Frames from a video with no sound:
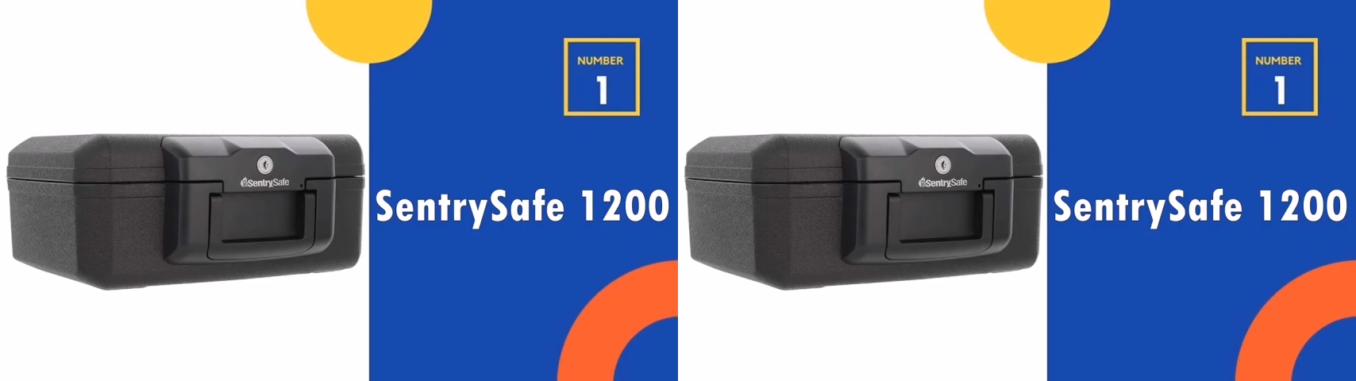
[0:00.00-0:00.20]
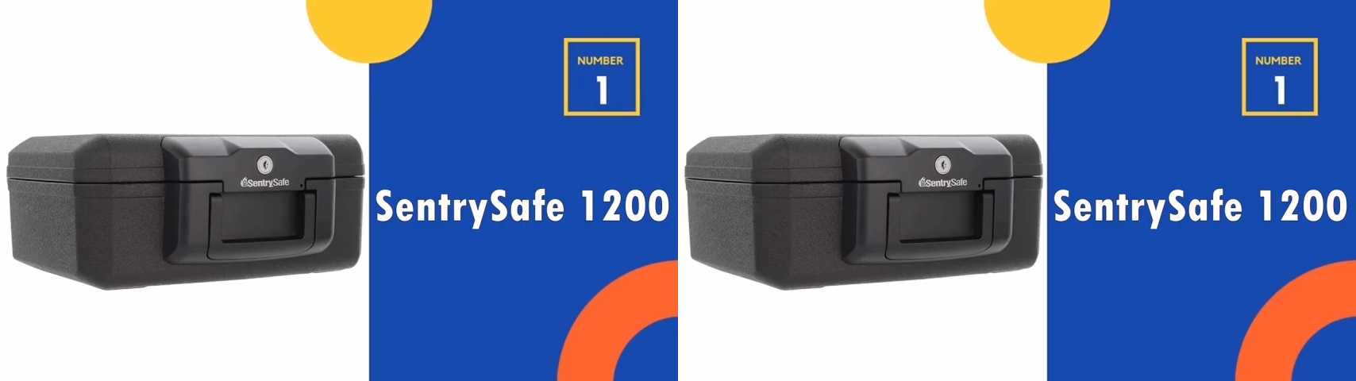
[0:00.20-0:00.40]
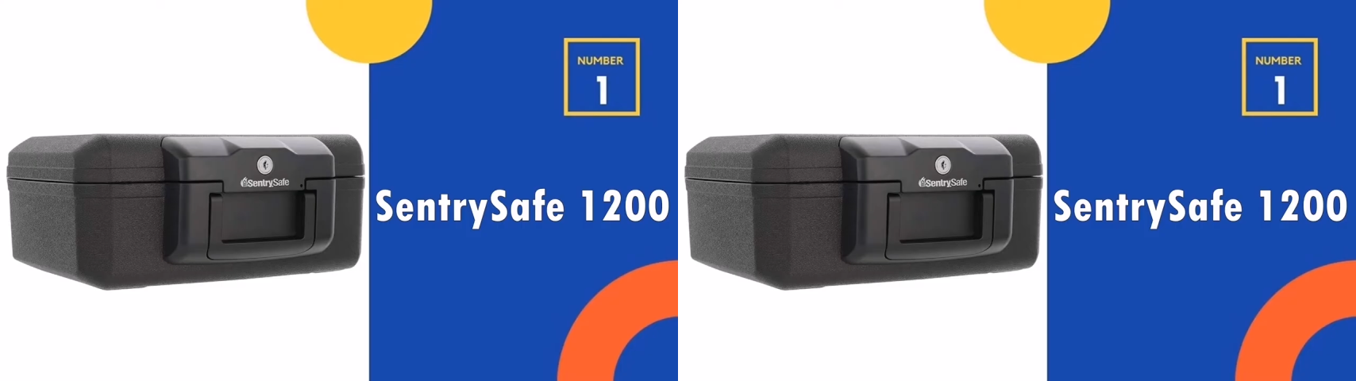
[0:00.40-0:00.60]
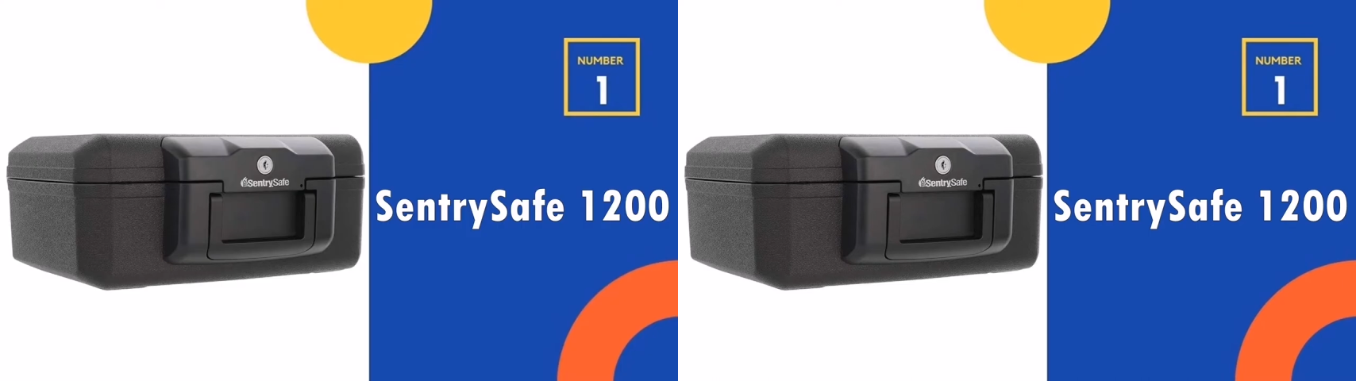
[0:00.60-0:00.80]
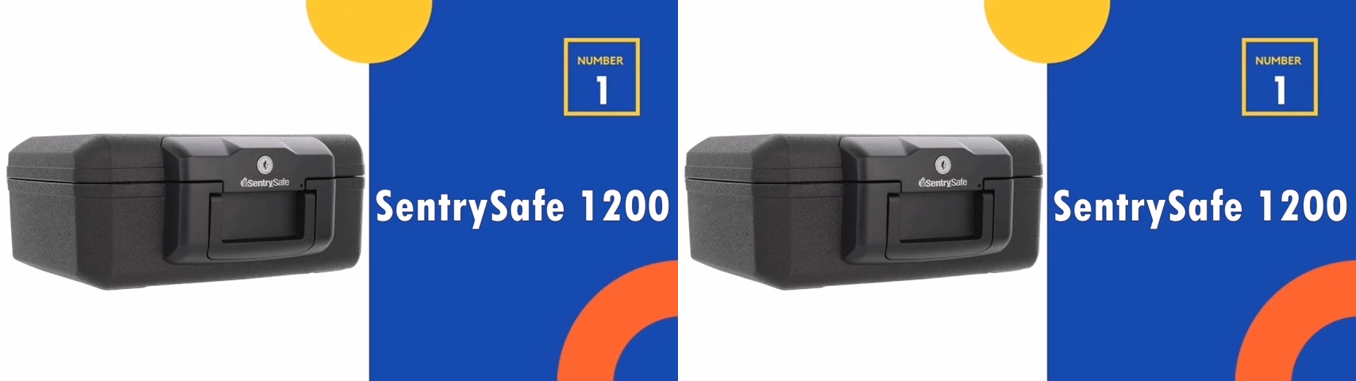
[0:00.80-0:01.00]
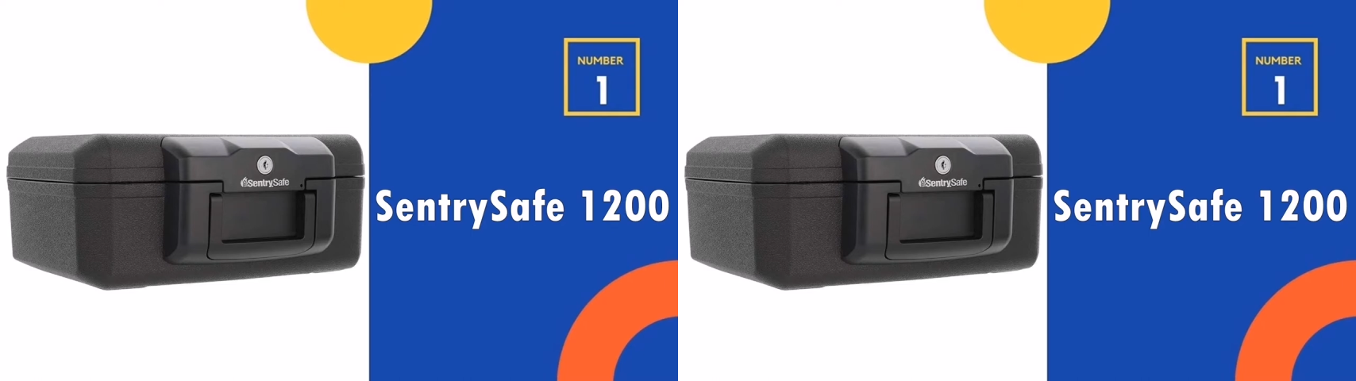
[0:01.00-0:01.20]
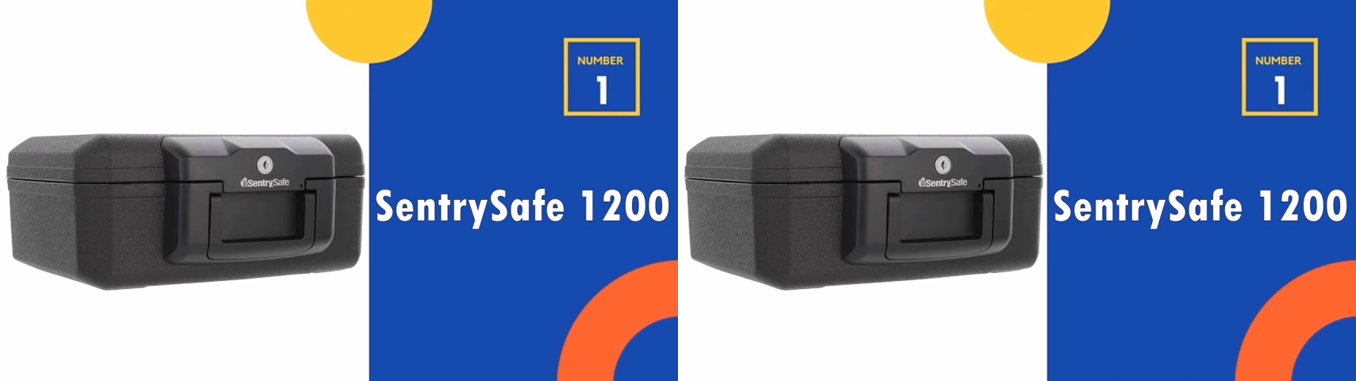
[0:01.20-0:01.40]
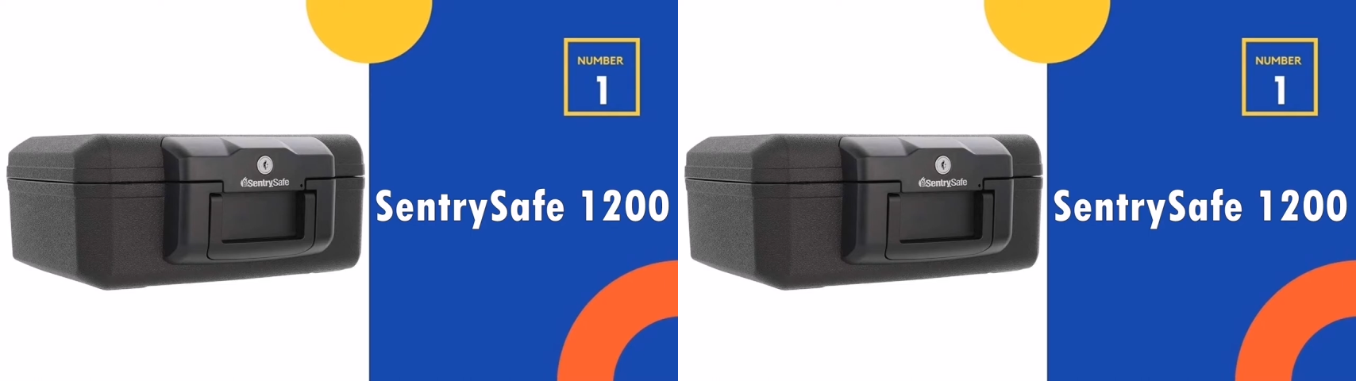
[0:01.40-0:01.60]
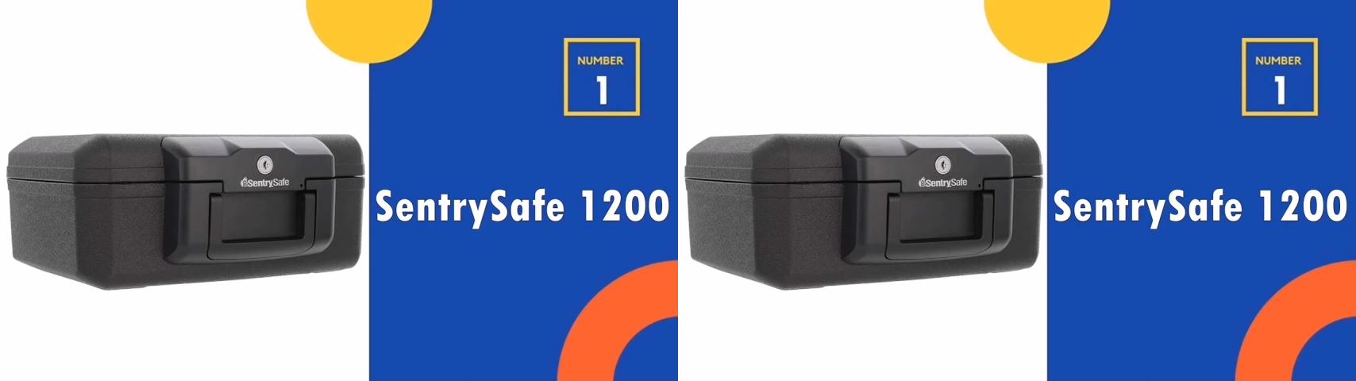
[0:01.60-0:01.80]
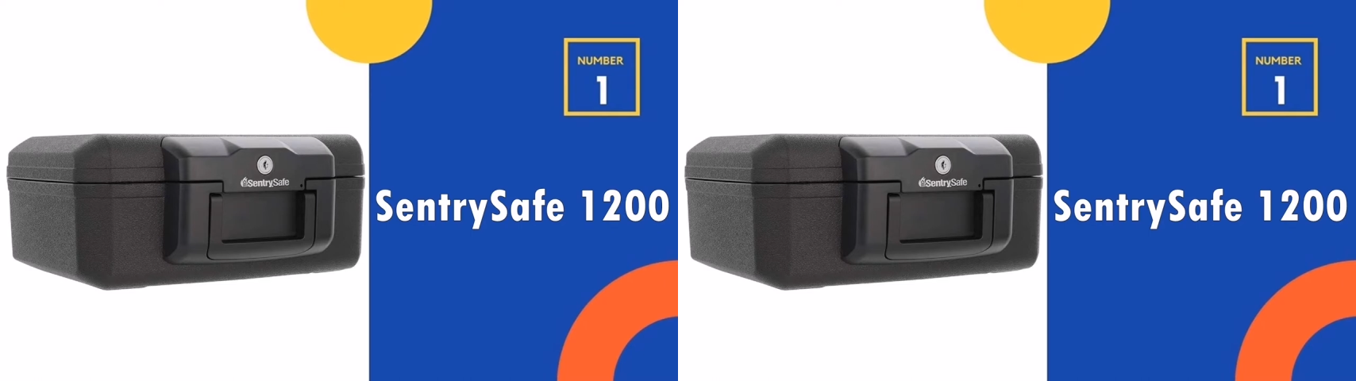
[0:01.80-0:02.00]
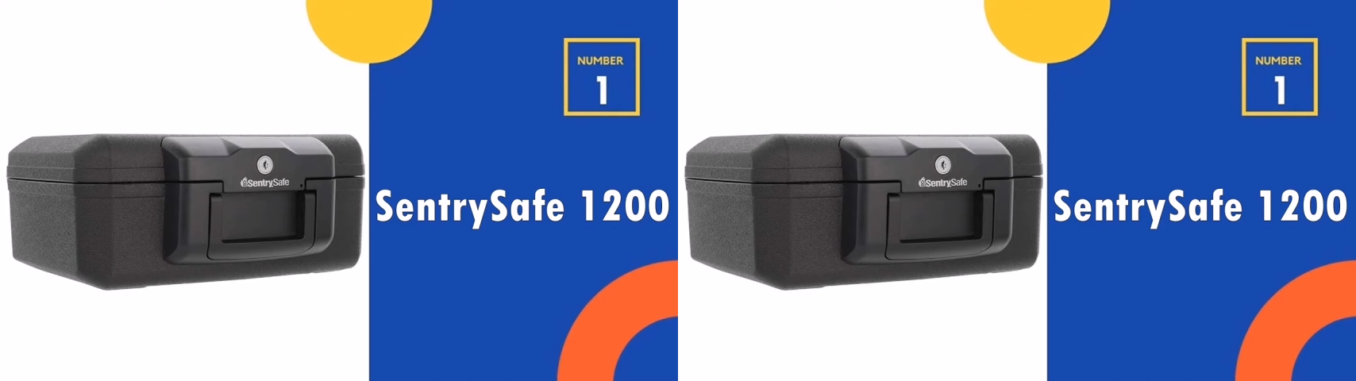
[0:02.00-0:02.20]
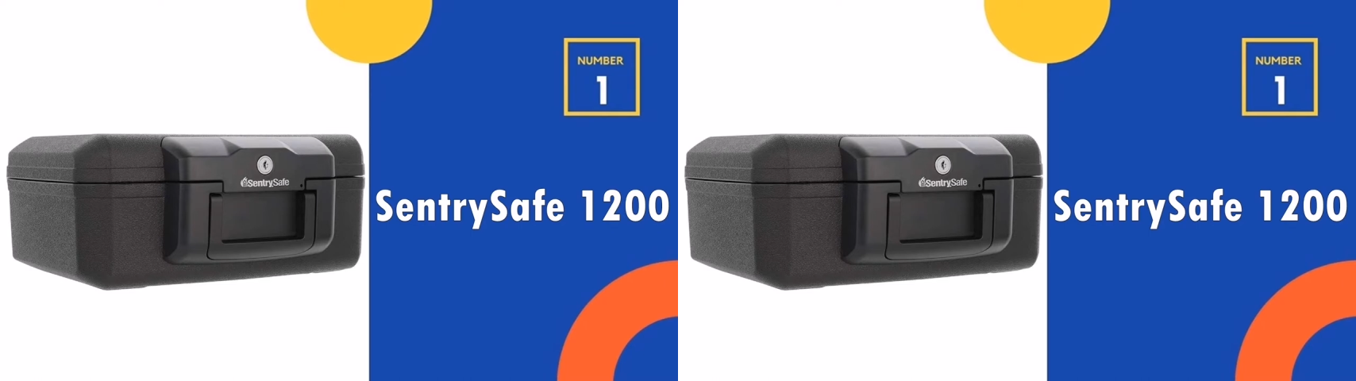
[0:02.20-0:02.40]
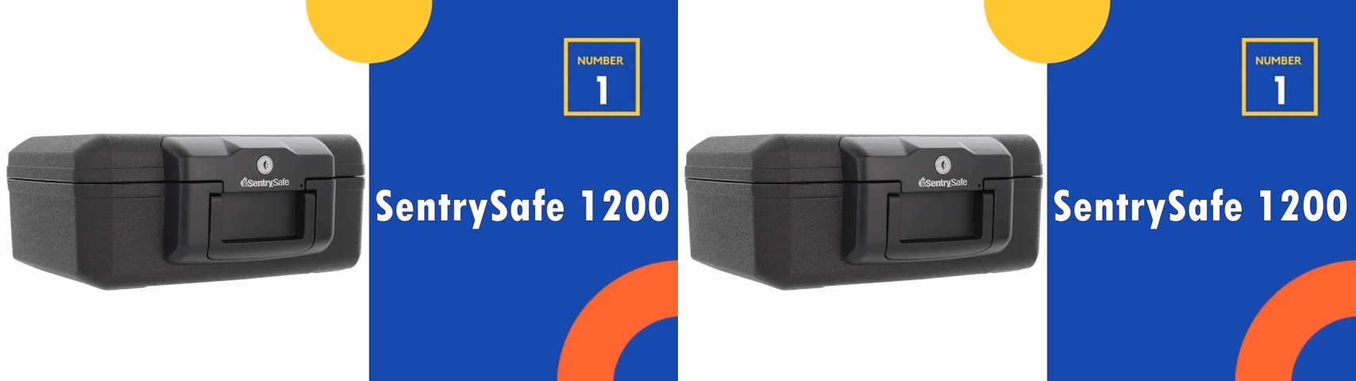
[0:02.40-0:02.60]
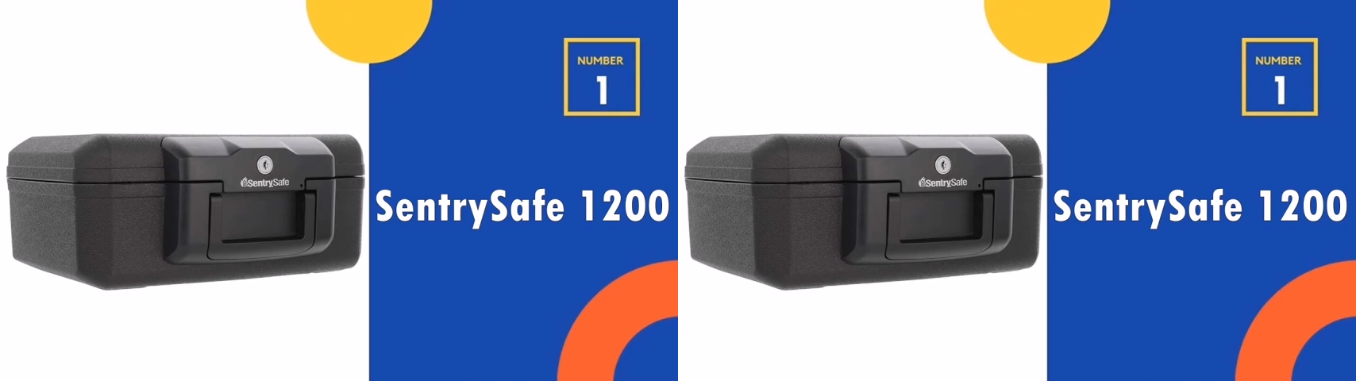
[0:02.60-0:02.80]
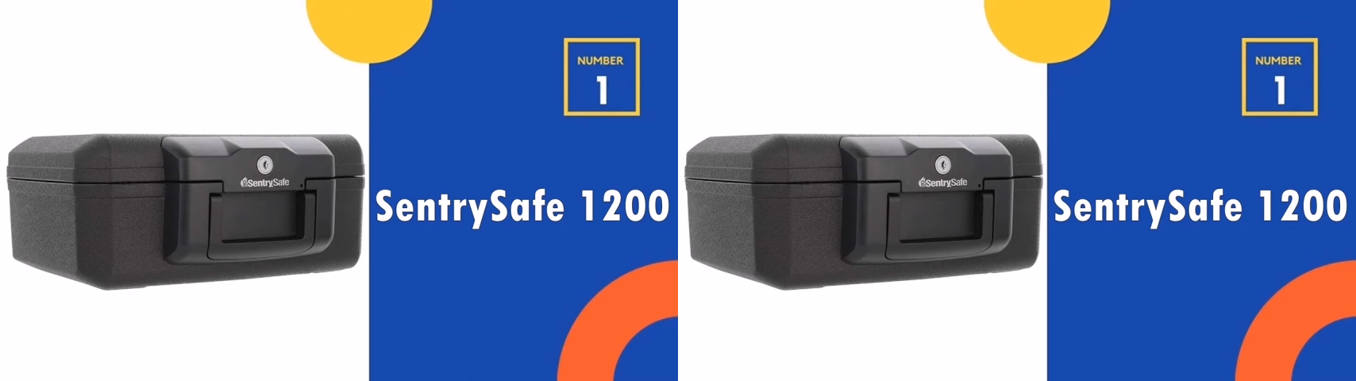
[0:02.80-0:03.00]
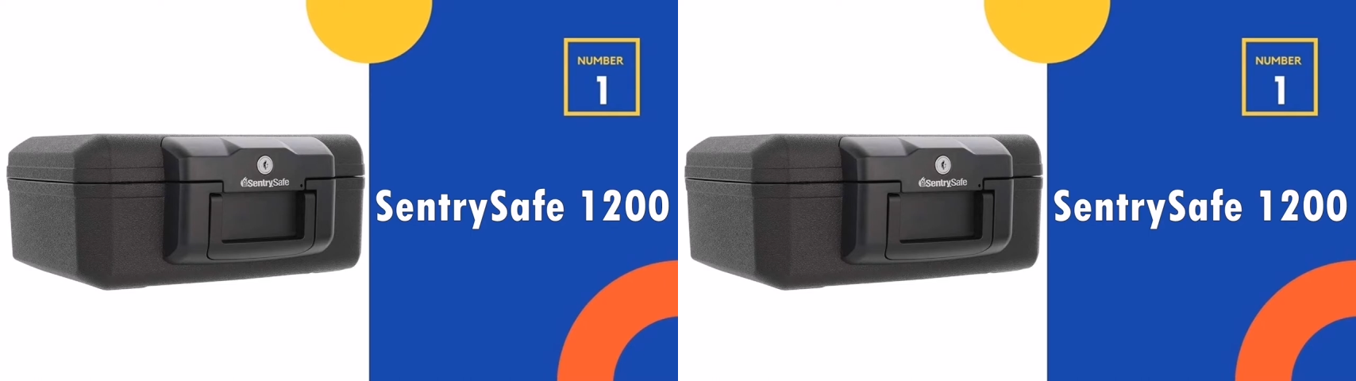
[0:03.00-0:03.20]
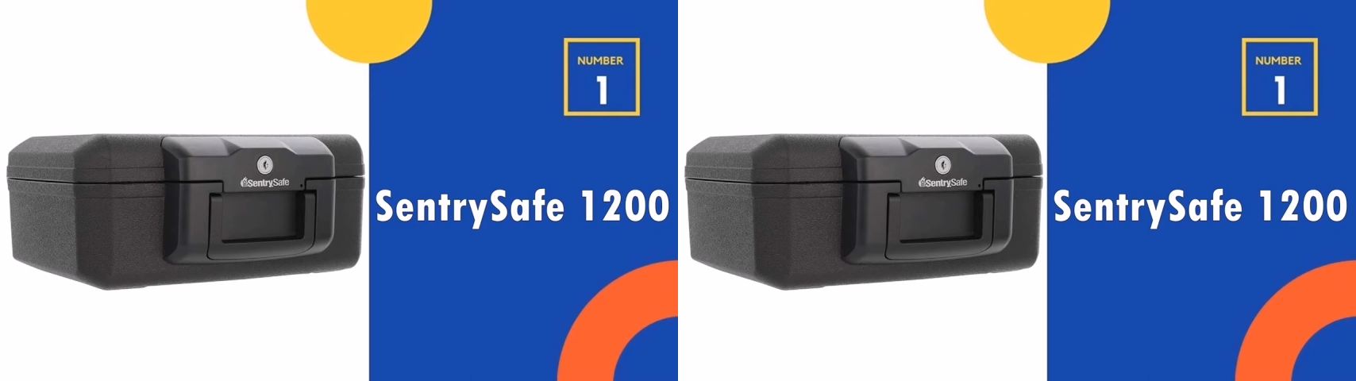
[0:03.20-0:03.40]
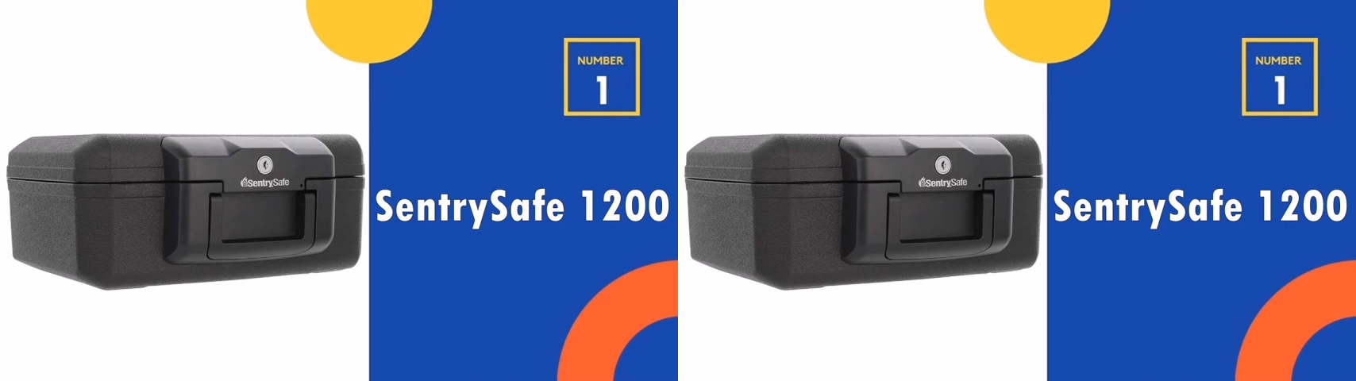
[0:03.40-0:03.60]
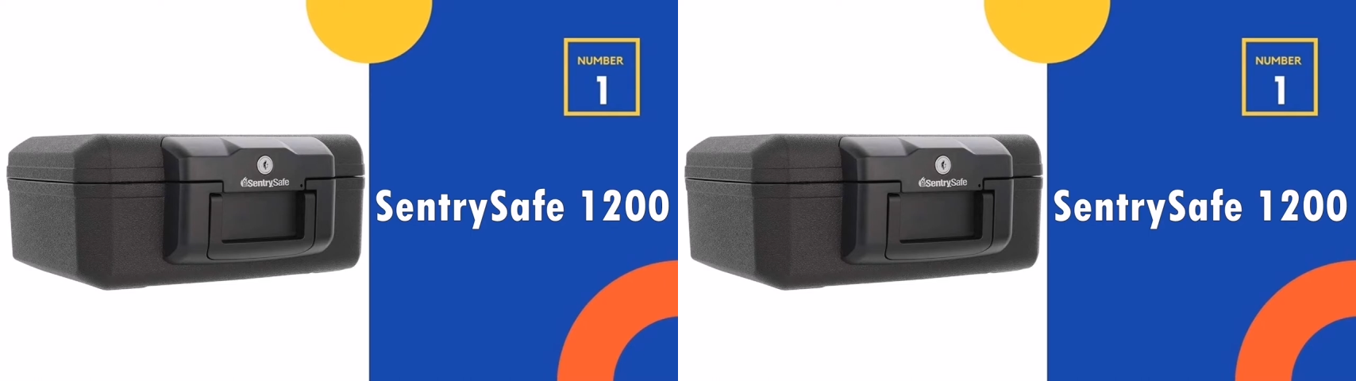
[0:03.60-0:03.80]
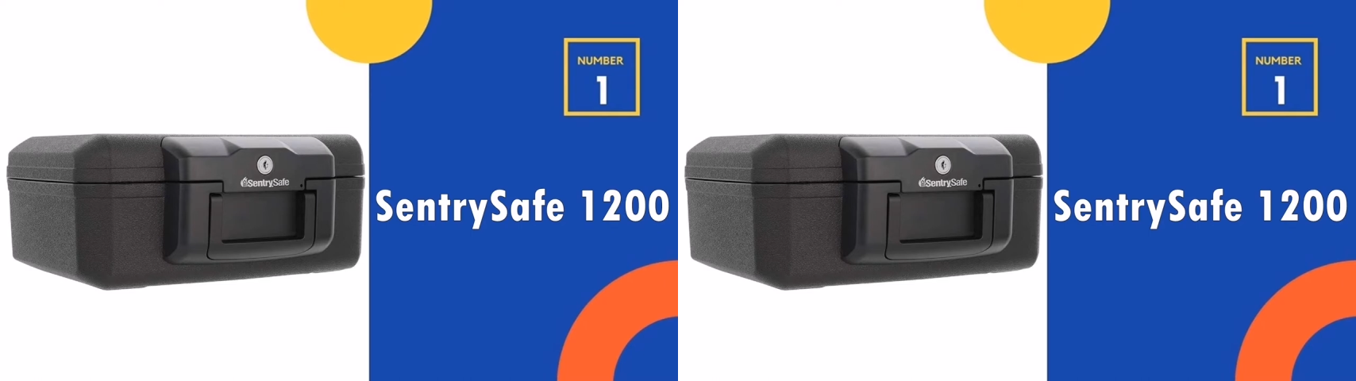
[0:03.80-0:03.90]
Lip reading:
No face is visible, so there are no lips to read.